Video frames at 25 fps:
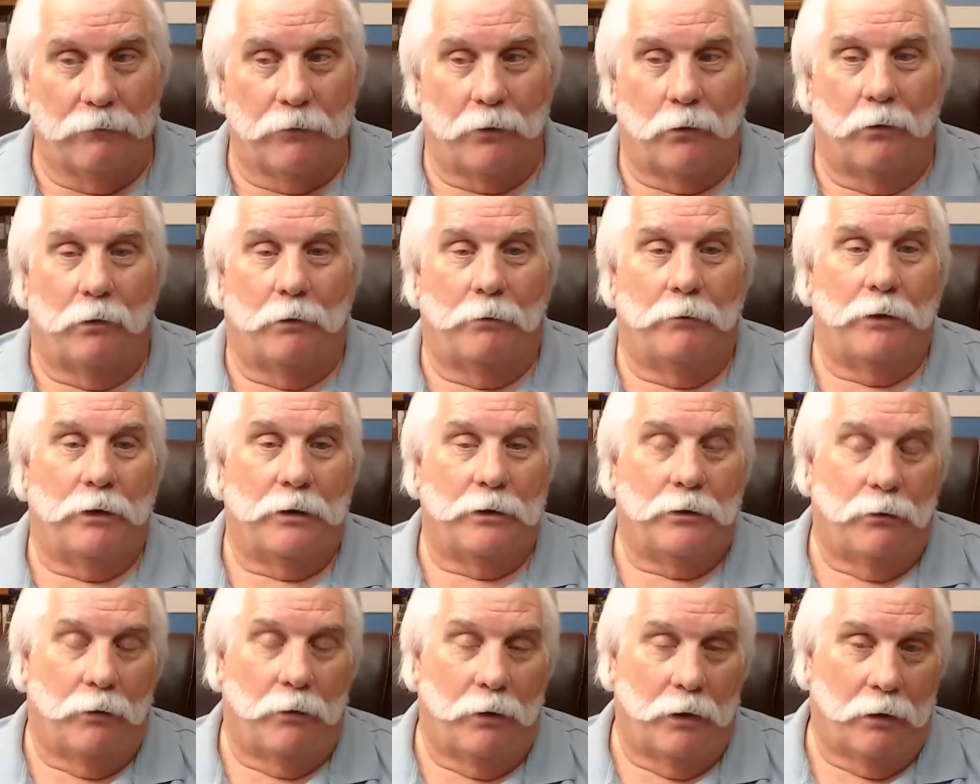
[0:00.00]
The Quorum of the
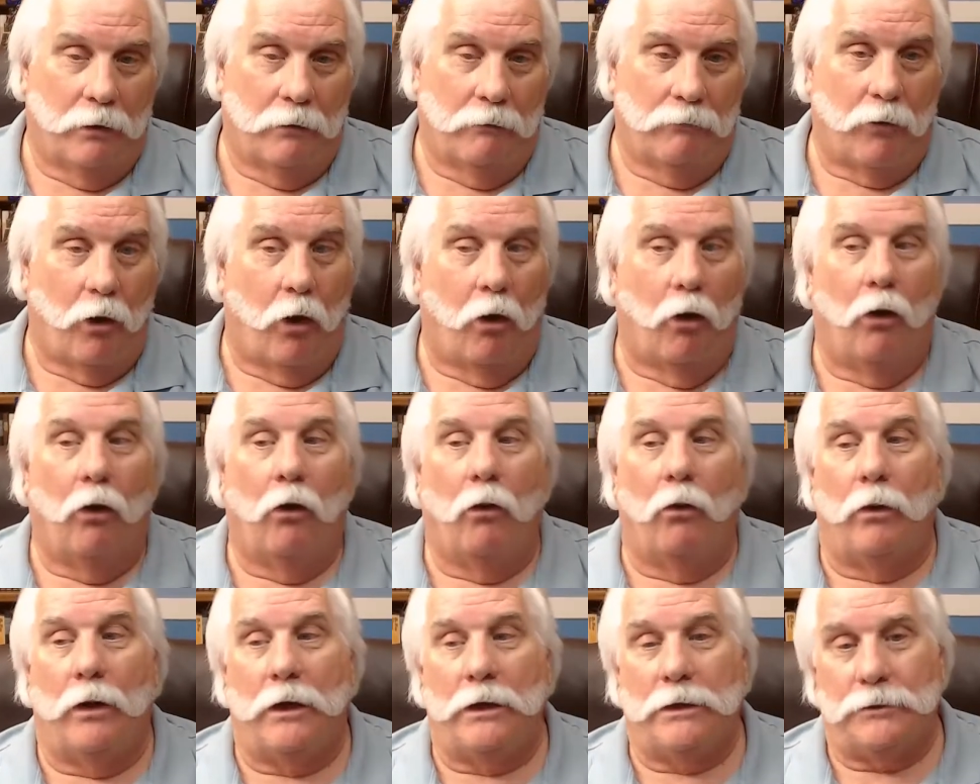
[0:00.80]
12
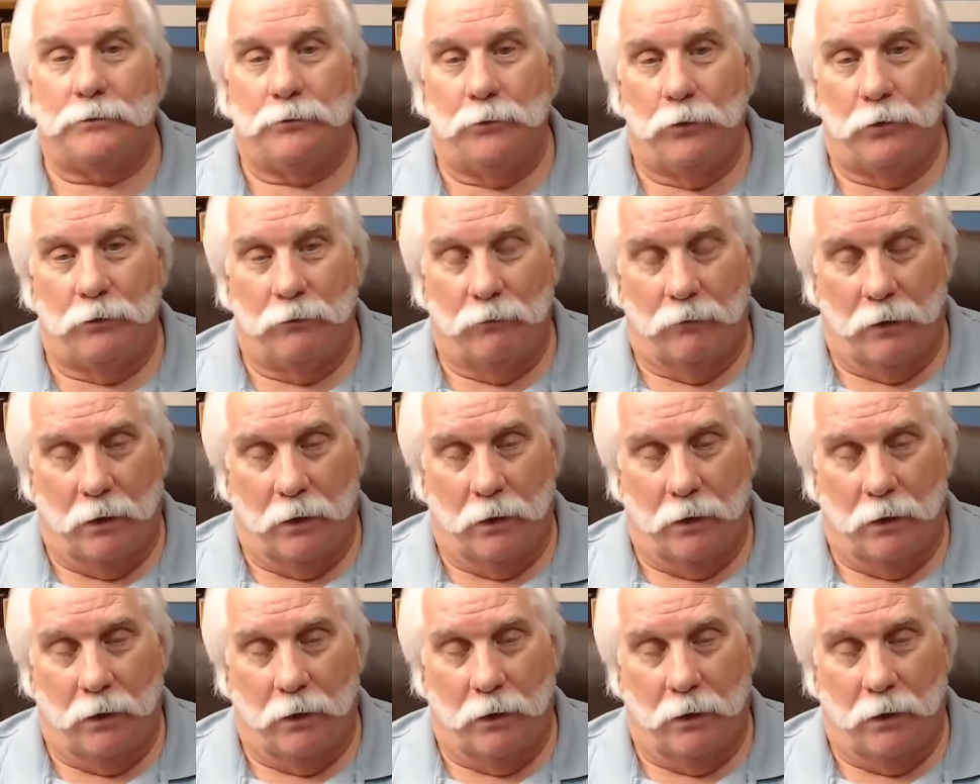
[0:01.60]
always move